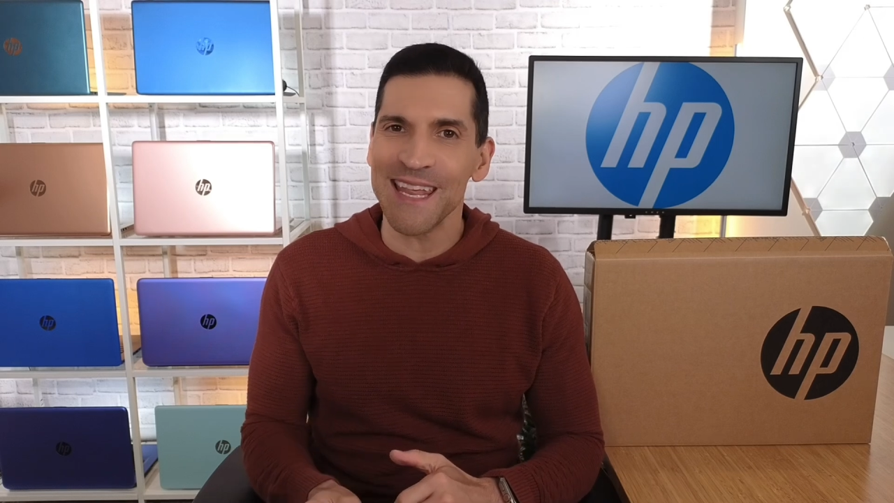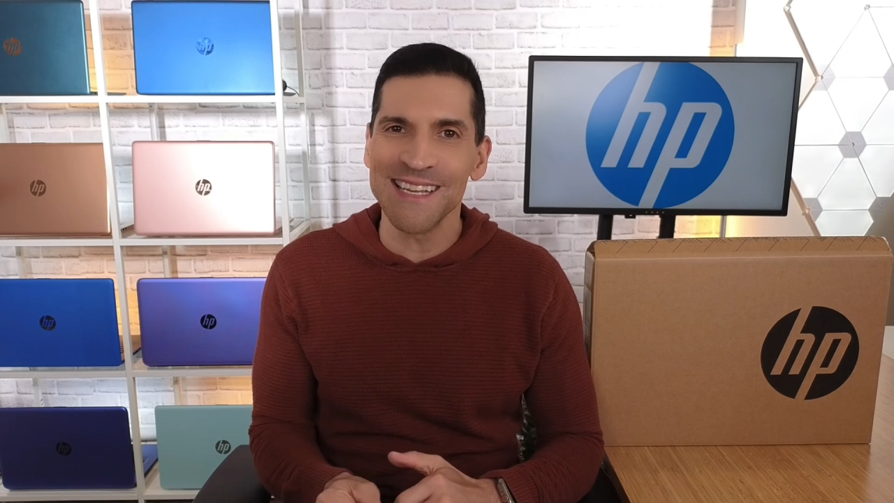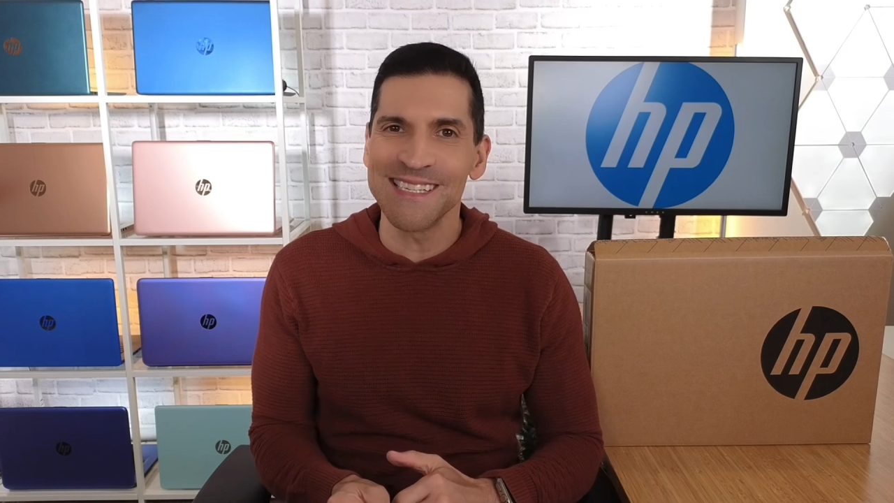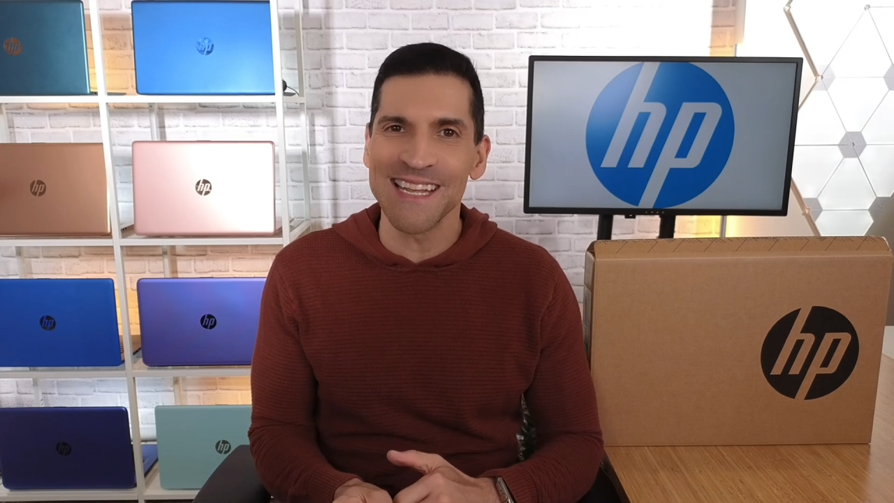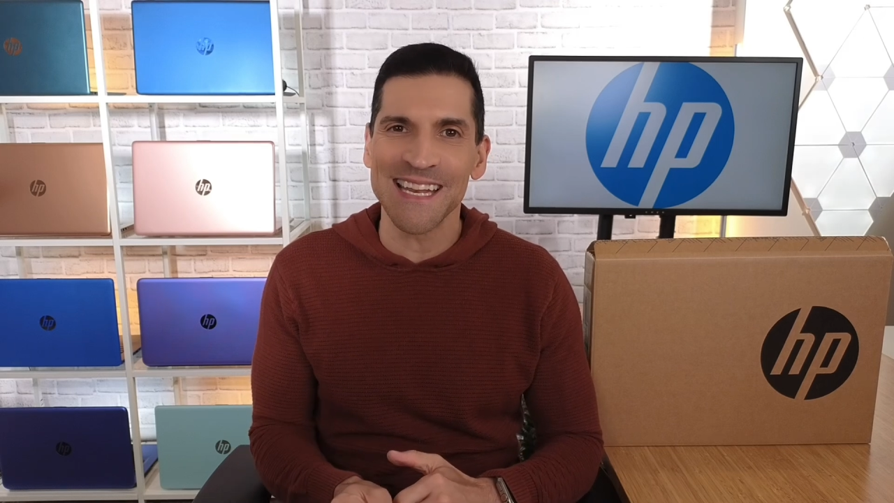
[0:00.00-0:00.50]

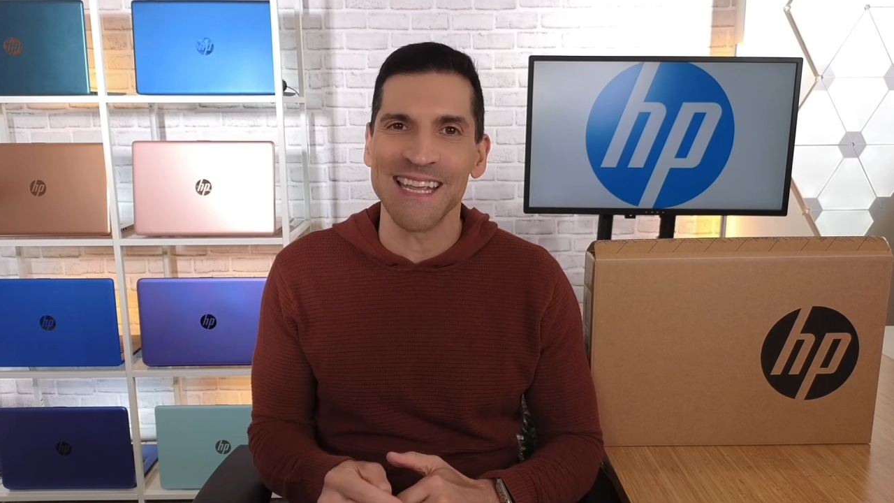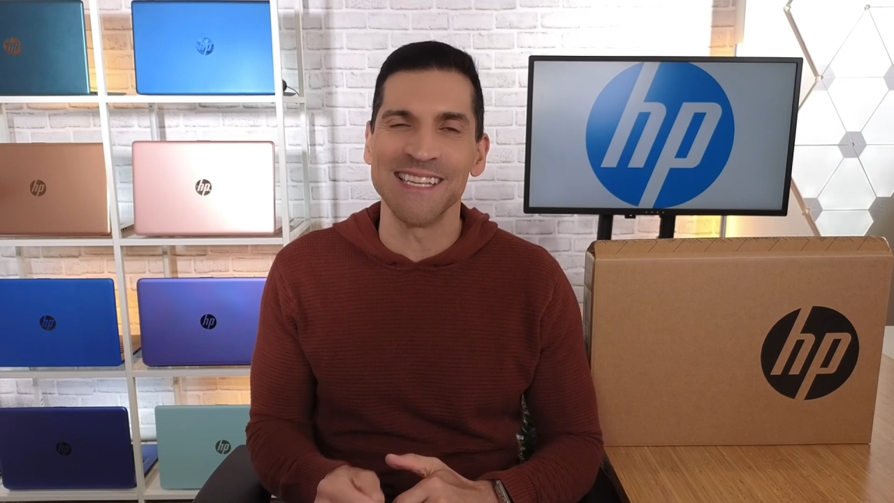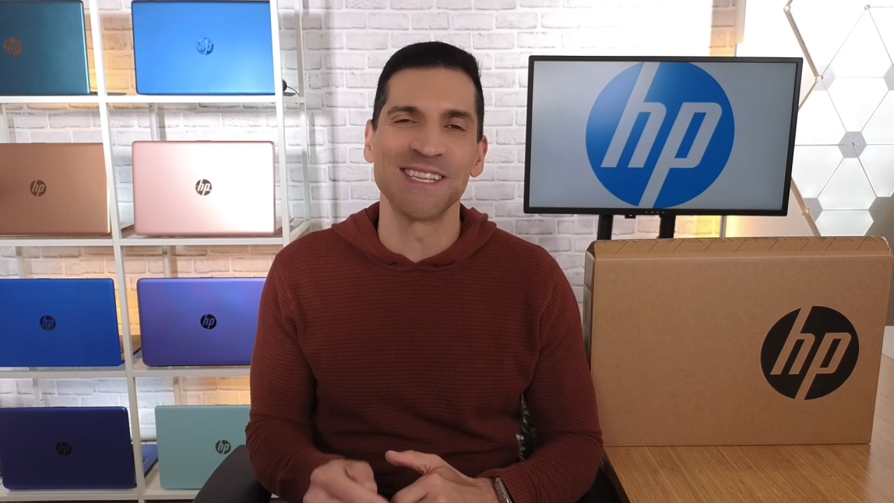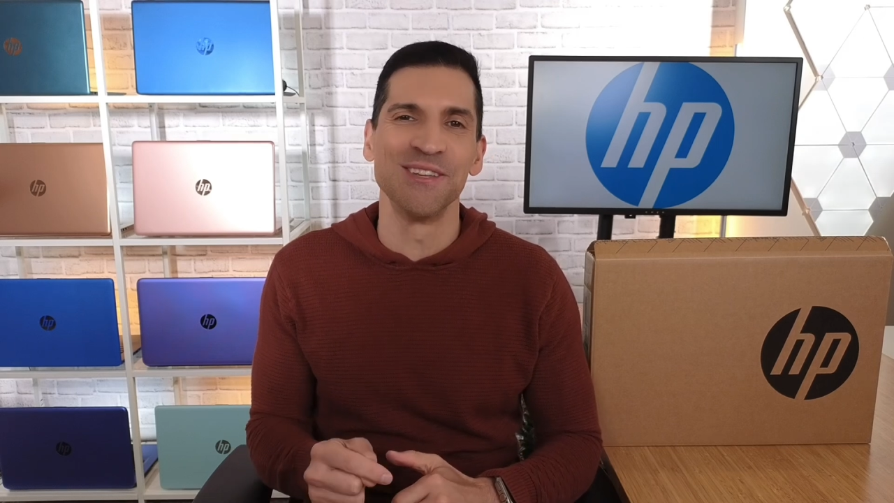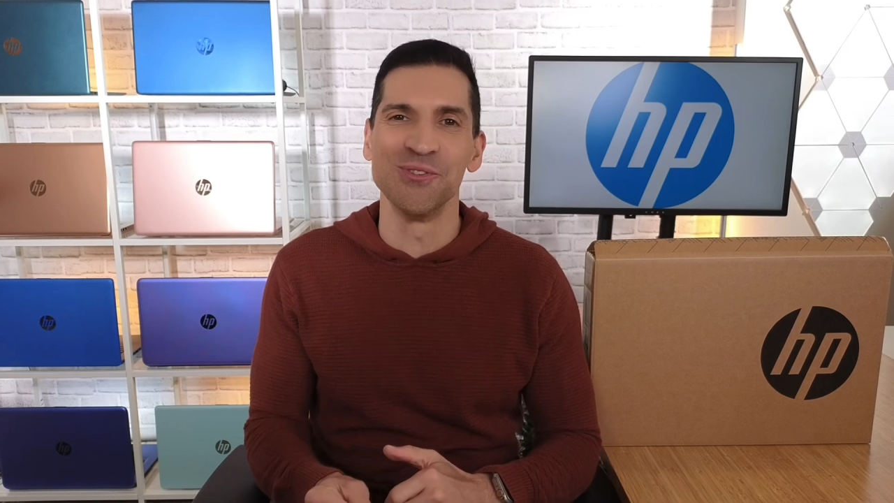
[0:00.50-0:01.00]
easy it
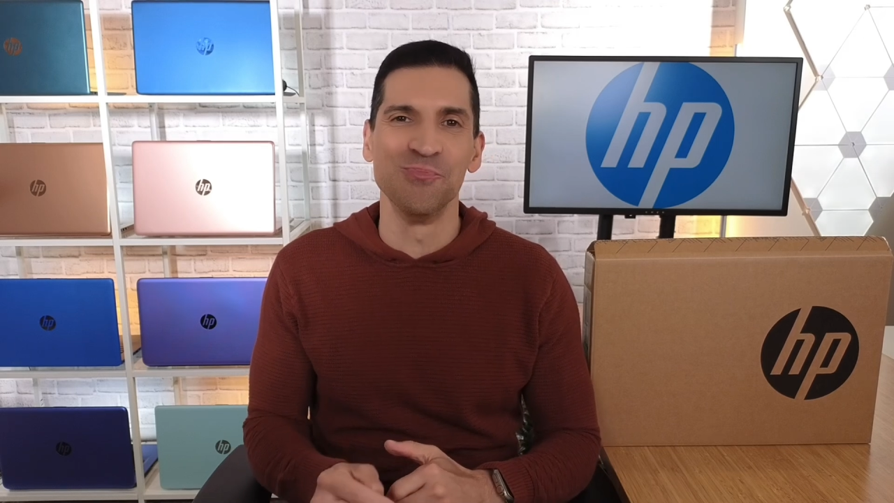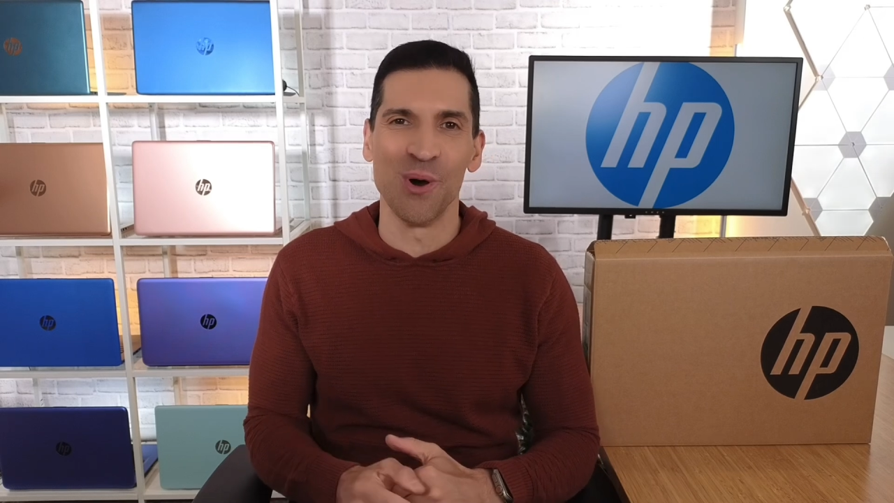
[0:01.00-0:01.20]
is to do